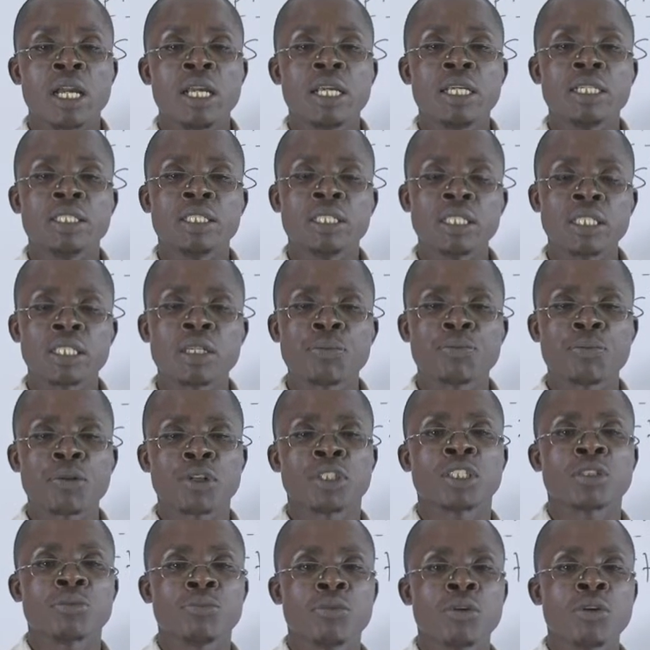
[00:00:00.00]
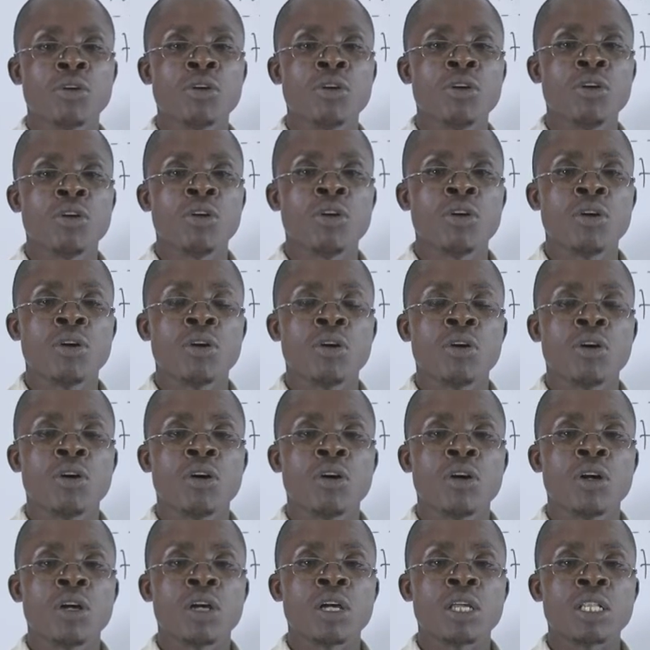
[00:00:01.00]
Is it possible
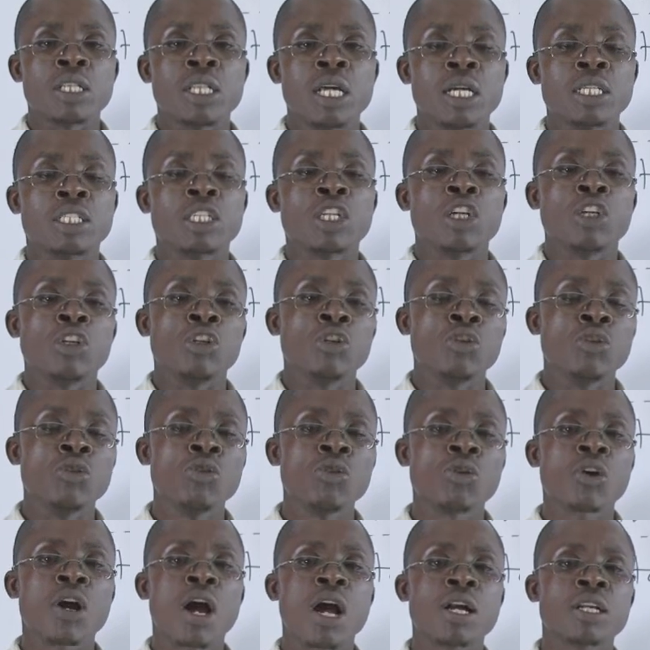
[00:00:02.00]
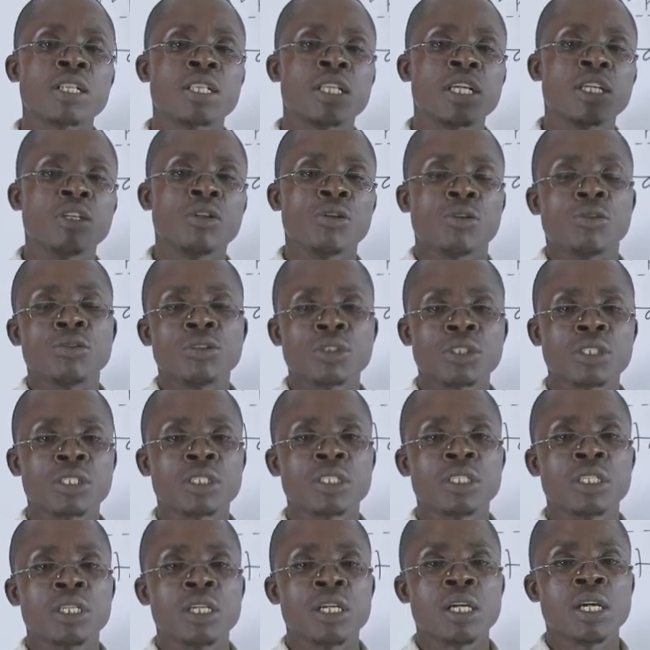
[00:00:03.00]
that you look at the
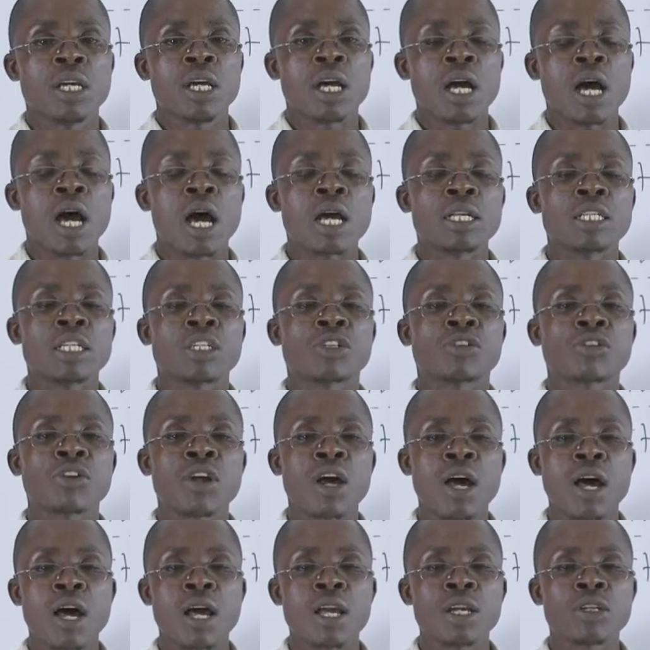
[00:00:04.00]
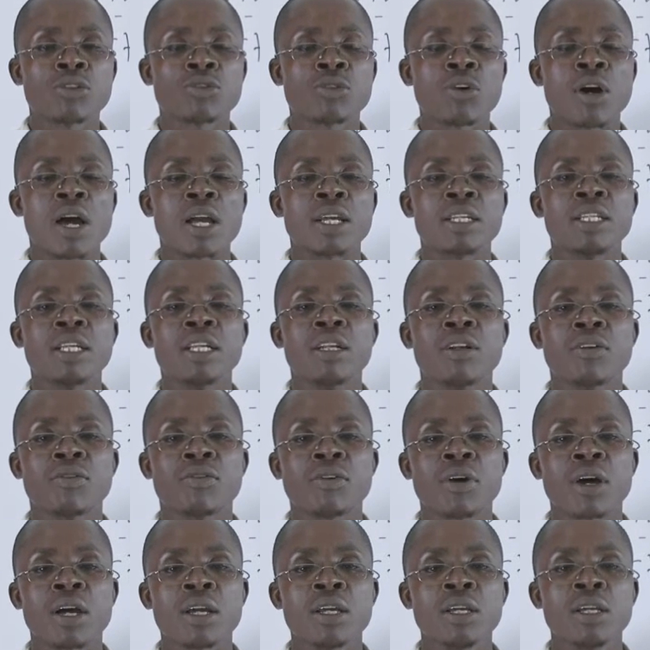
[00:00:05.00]
use and try to
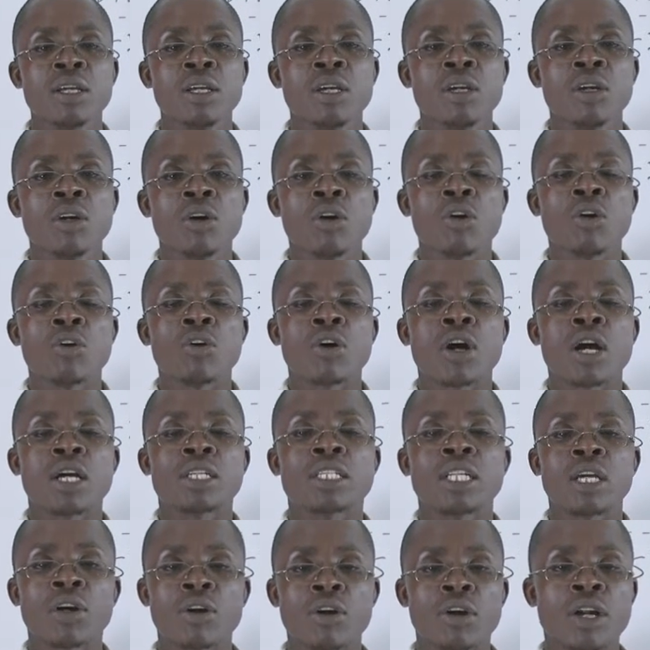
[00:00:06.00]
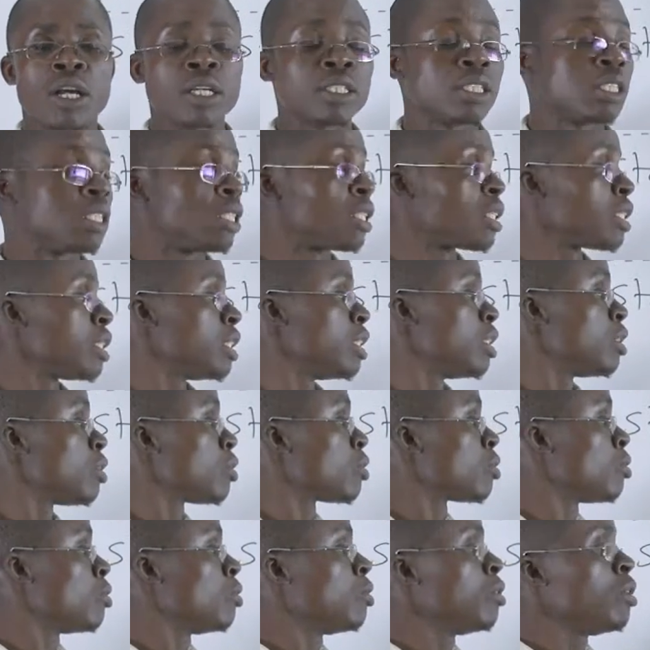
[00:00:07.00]
identify or categorize it
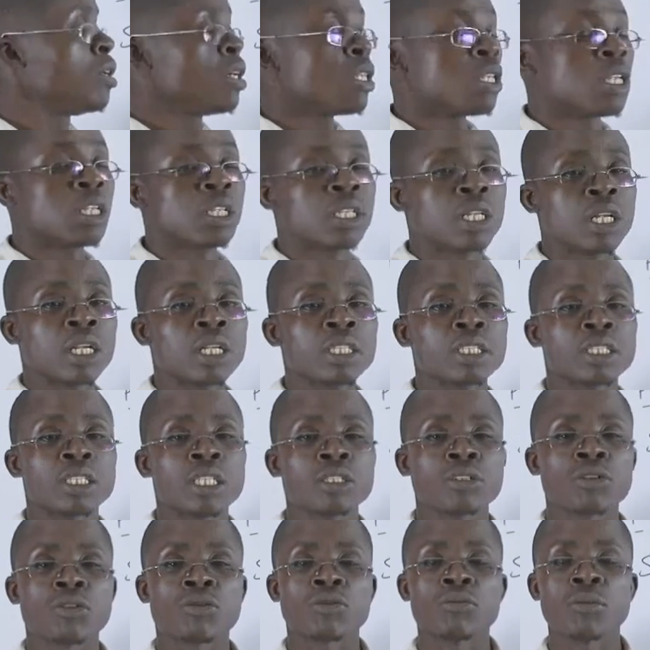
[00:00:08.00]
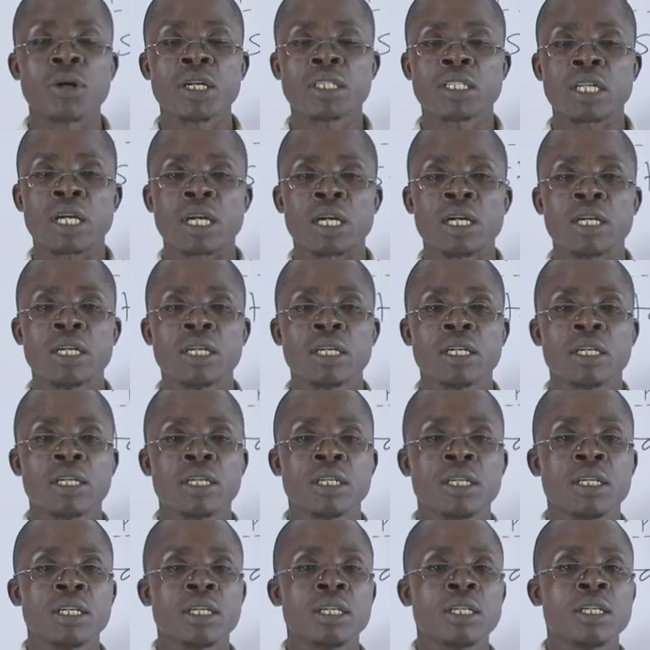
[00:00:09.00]
into the three states of matter?
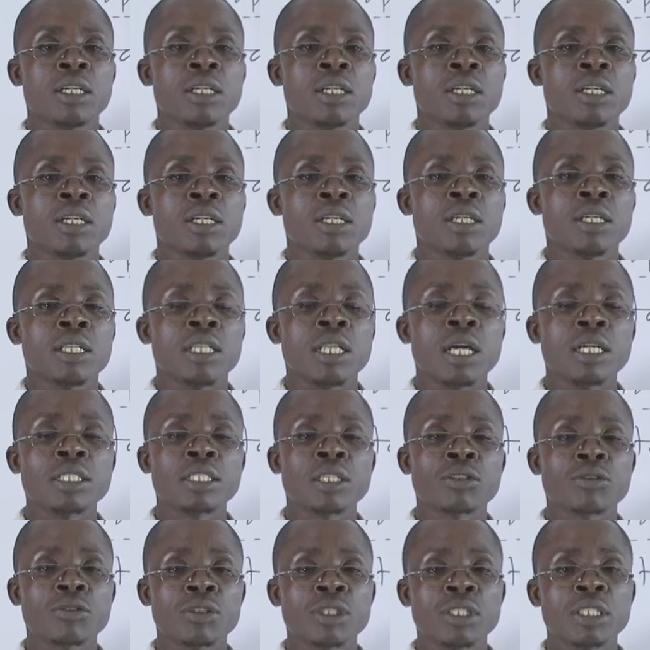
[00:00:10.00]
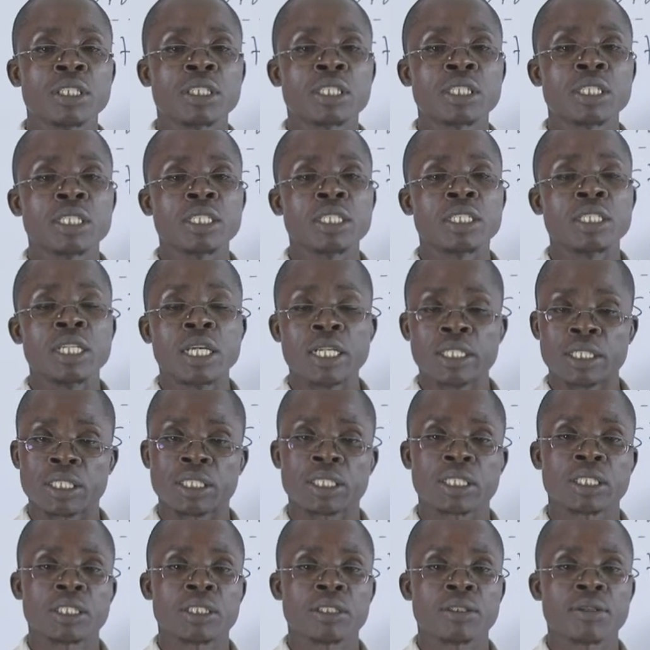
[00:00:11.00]
The answer to it is
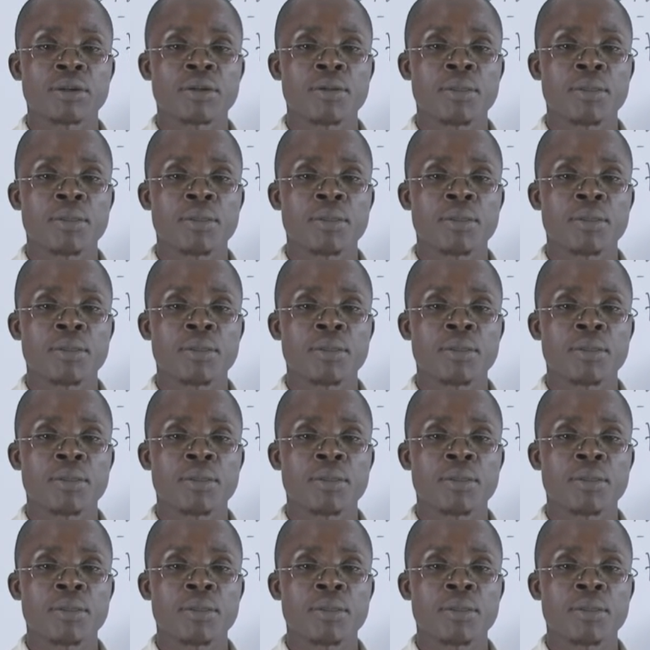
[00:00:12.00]
yes.